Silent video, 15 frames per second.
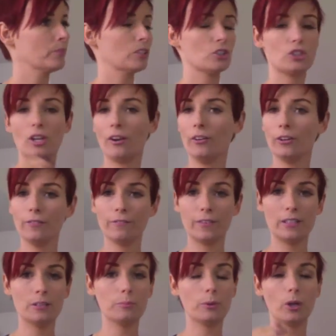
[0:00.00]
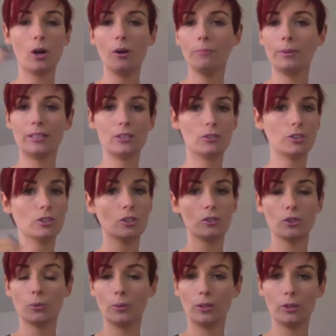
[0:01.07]
Share it on Facebook, on Pinterest, on
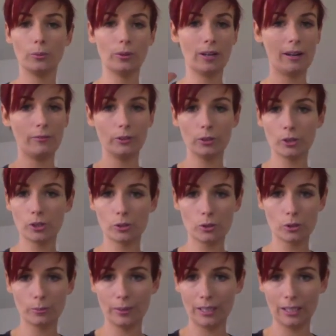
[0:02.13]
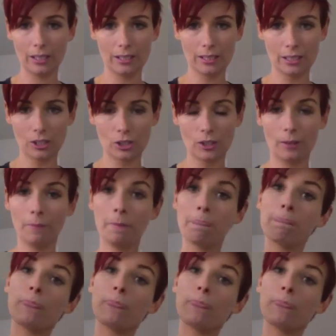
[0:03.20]
Twitter, whatever your social media addiction.